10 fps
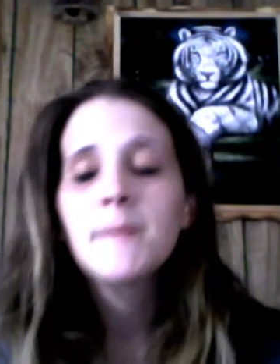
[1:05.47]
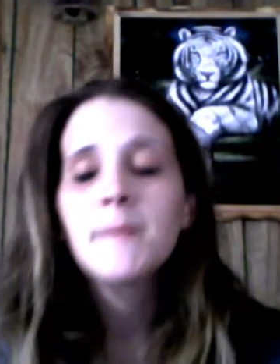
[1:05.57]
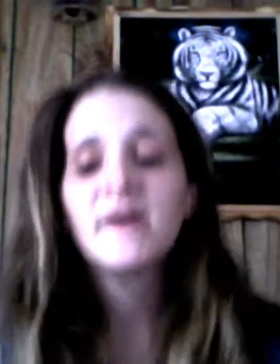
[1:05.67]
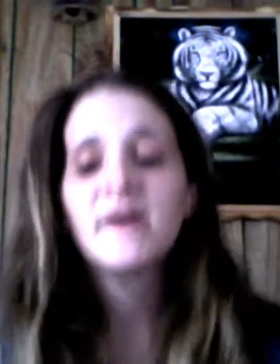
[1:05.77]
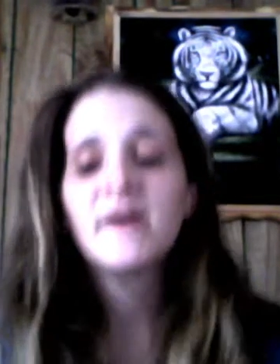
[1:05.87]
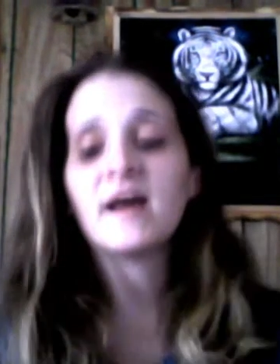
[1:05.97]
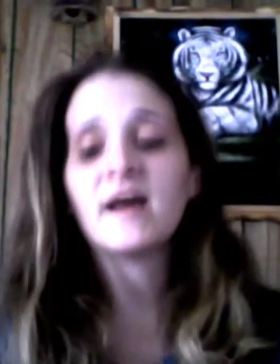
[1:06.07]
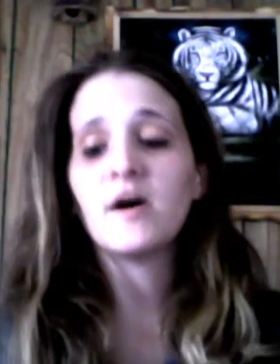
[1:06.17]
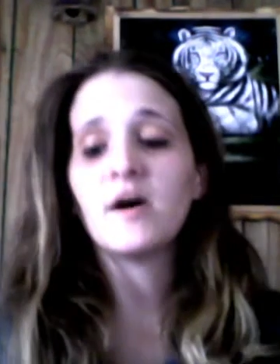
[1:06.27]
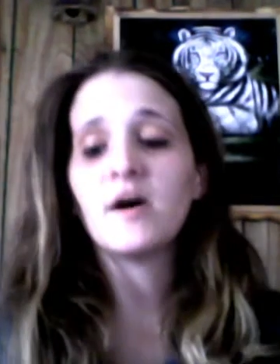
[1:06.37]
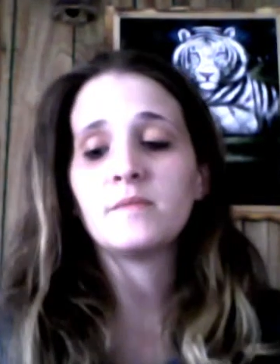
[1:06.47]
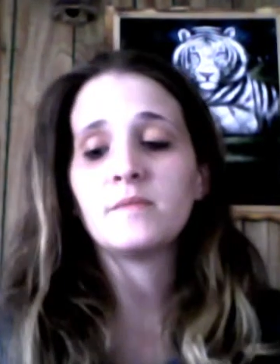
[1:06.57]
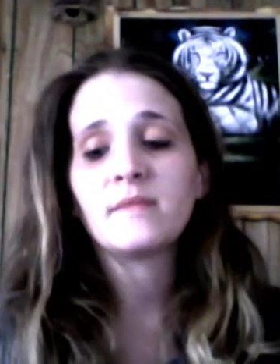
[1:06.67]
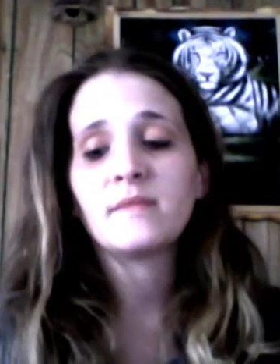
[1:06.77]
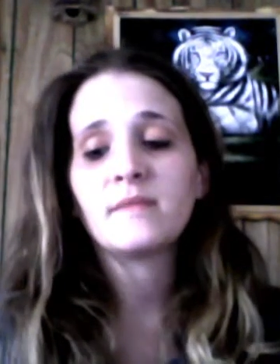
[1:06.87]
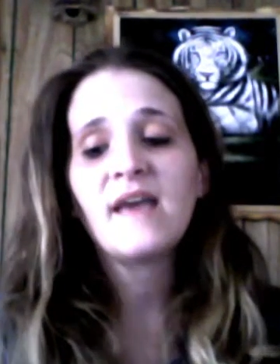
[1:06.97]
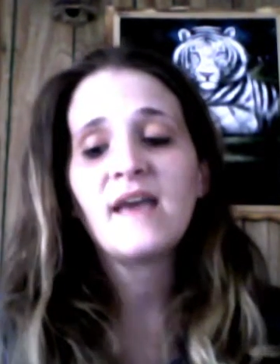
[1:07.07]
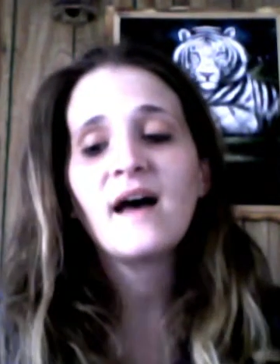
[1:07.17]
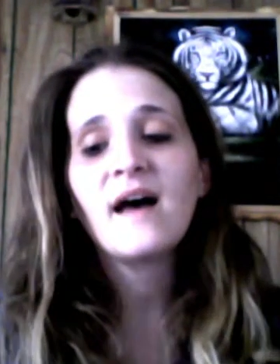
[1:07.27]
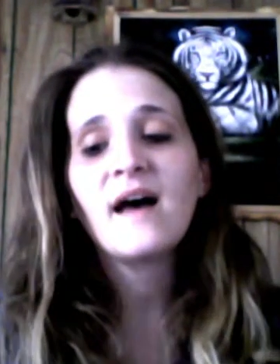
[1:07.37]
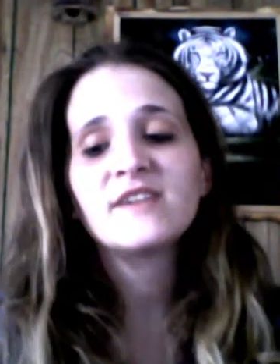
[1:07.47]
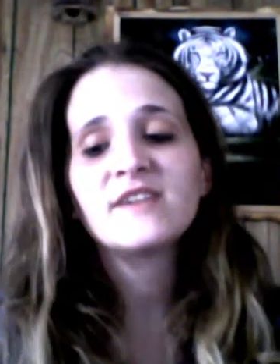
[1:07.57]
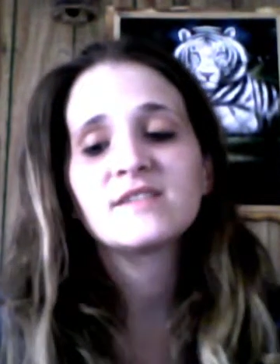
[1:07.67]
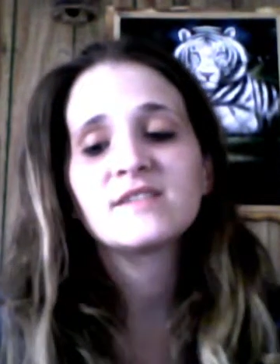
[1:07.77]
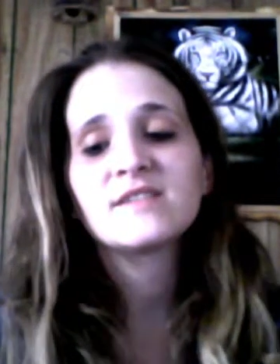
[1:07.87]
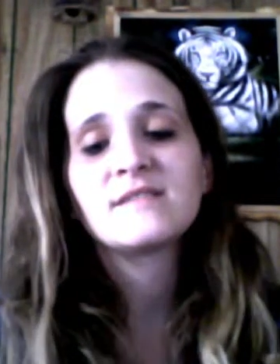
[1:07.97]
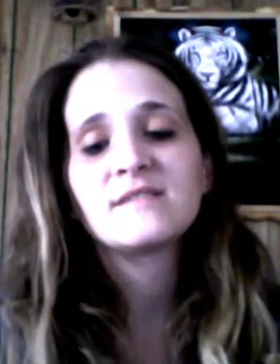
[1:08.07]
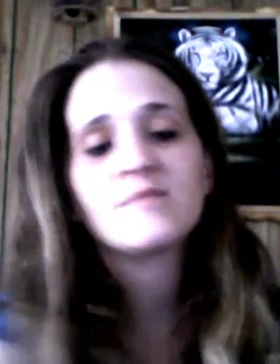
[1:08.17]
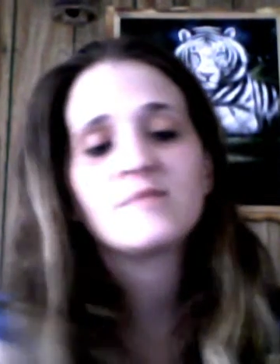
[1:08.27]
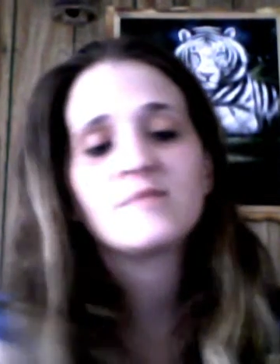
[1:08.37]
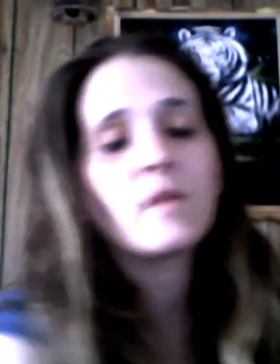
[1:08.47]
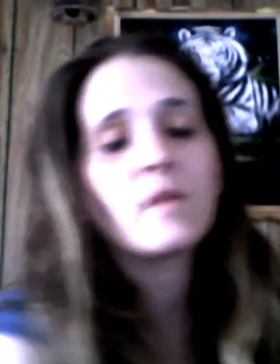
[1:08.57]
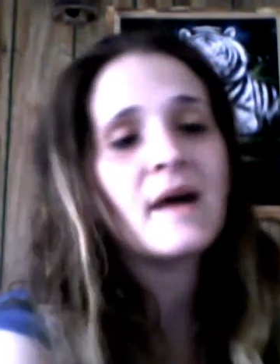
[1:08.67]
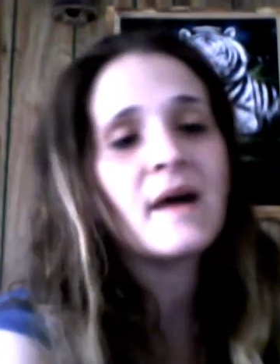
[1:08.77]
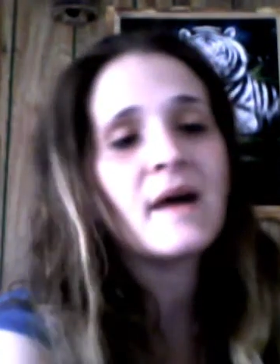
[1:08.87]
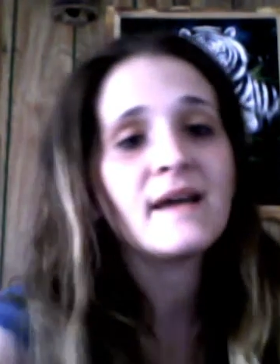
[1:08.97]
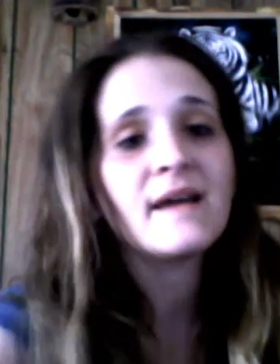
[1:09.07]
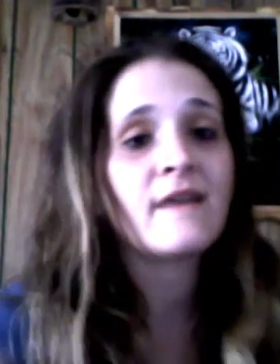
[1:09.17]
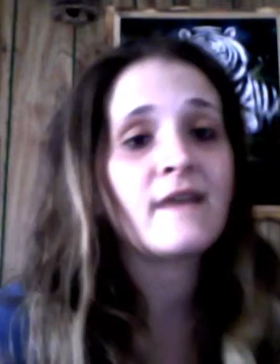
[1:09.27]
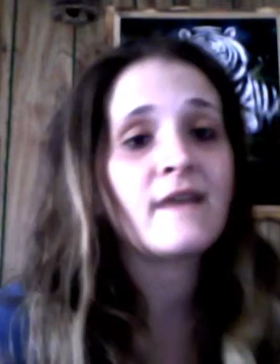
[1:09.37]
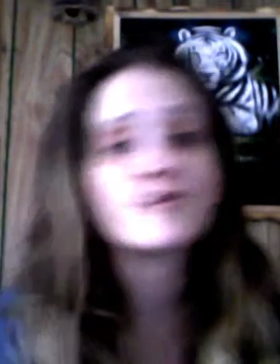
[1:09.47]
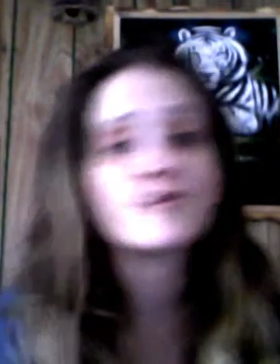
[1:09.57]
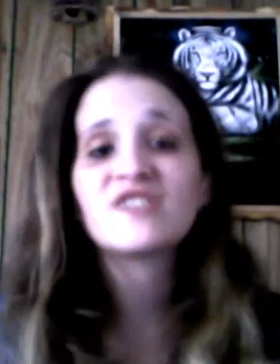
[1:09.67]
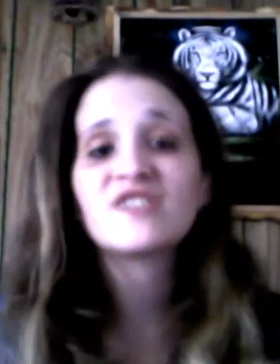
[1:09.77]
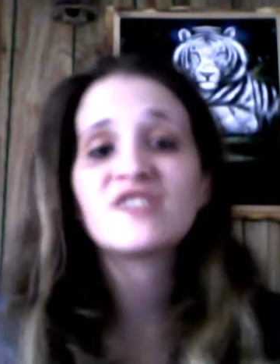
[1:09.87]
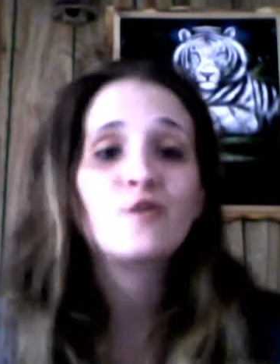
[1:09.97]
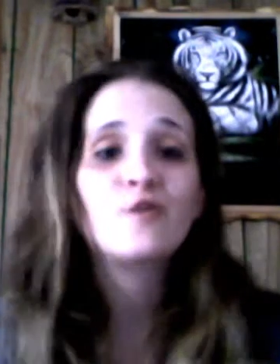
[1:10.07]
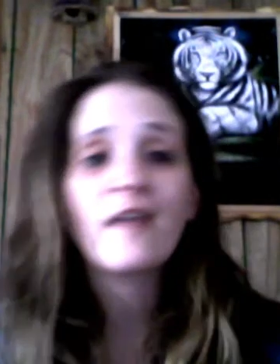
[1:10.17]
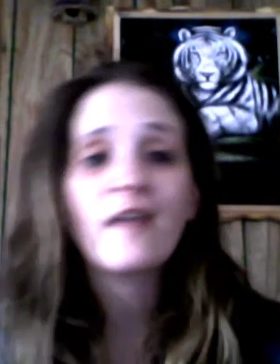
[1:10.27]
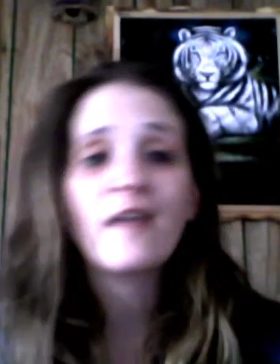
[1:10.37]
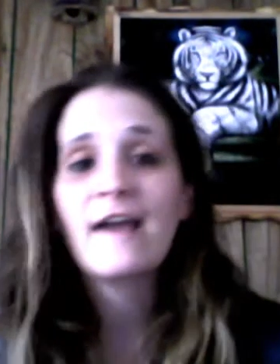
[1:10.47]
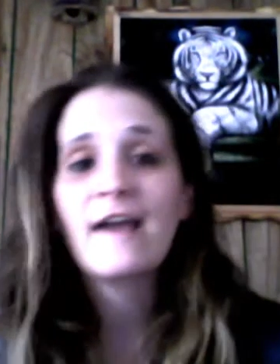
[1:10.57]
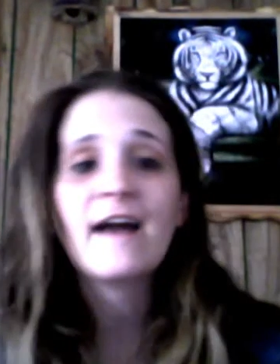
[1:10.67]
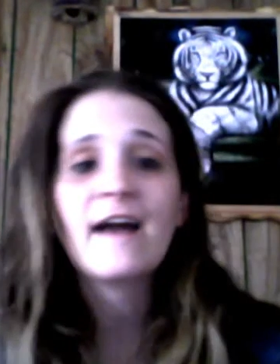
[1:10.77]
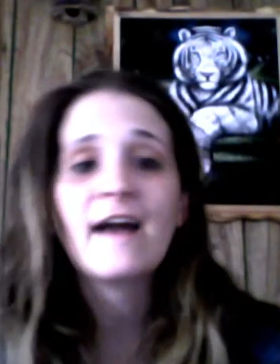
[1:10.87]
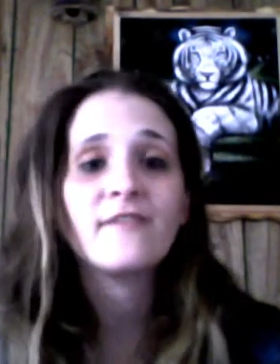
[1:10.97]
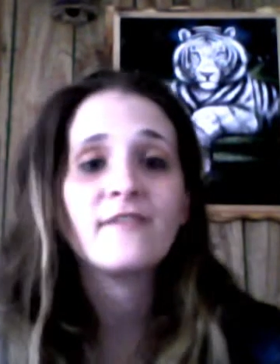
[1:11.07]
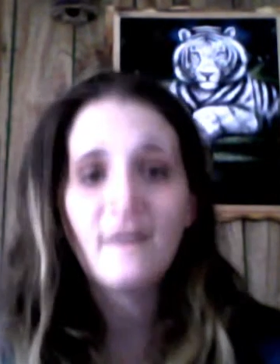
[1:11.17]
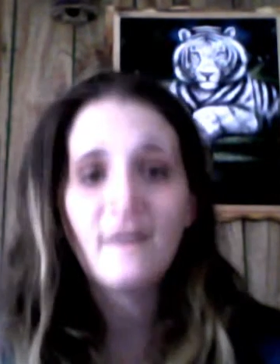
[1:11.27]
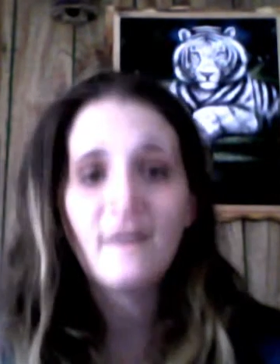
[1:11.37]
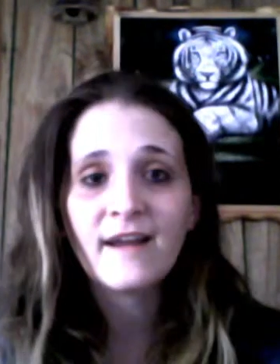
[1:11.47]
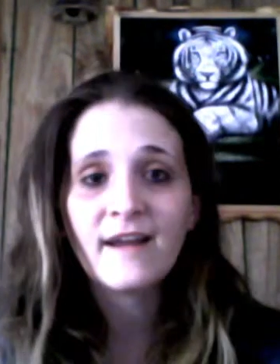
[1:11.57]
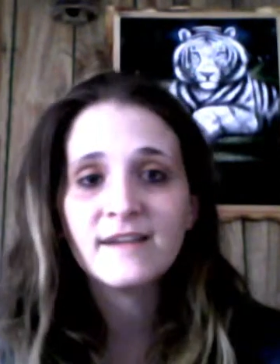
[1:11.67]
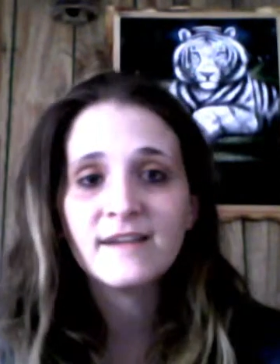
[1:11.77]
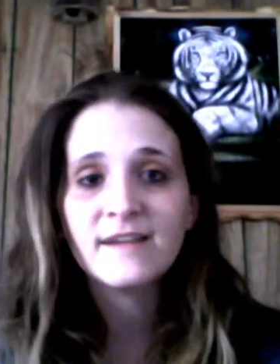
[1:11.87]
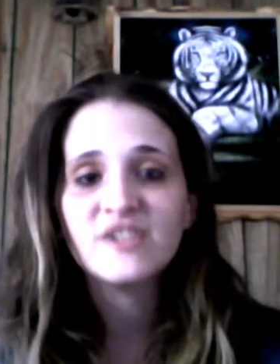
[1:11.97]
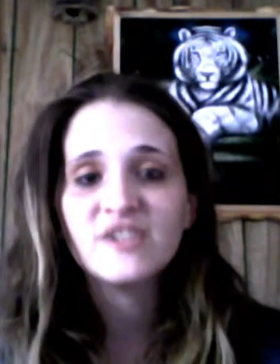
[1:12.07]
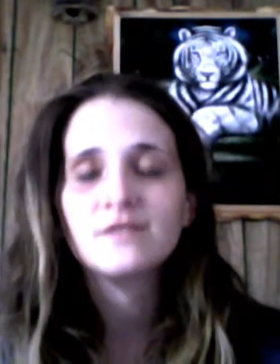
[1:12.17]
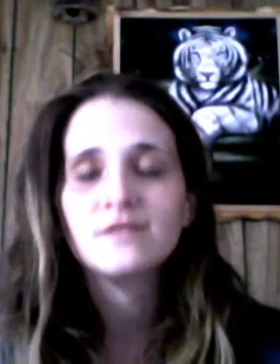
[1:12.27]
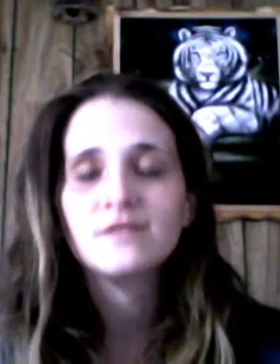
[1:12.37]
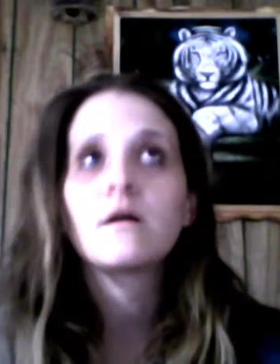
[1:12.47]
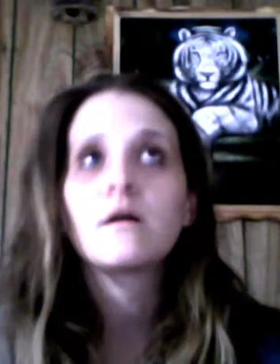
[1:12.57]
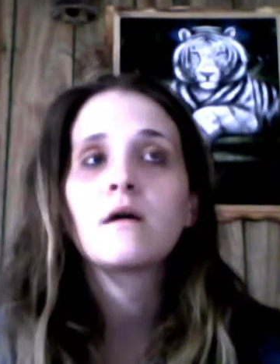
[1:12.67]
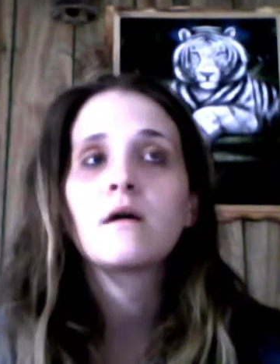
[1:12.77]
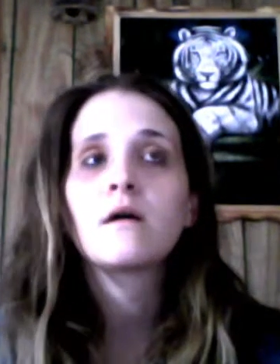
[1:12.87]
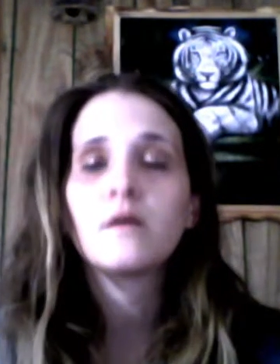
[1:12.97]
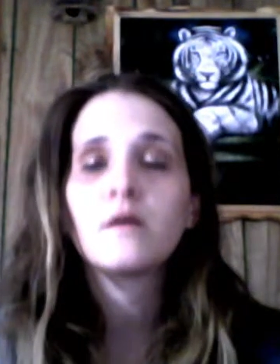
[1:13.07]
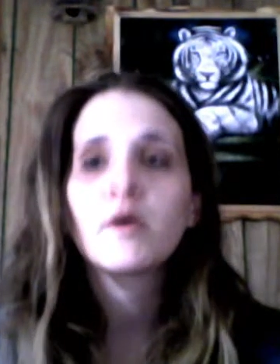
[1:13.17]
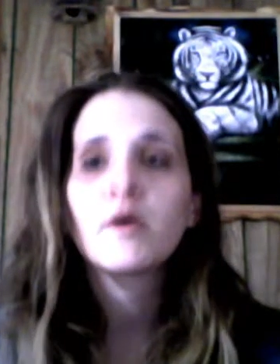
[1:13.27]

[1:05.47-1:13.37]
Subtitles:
But yeah, I just want to buy every single thing I can find and just stock up,